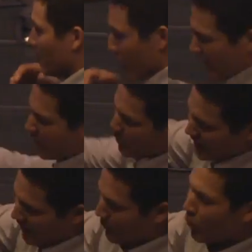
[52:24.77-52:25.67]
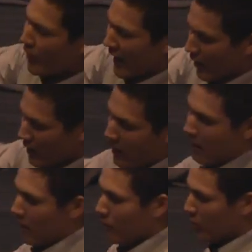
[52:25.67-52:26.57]
Bring it, bring here, pour it out.
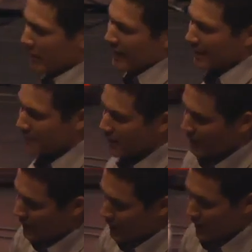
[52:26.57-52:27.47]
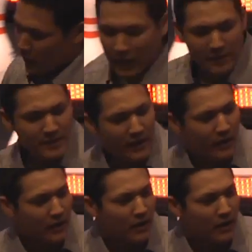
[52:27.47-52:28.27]
Pour me a glass. What comes out?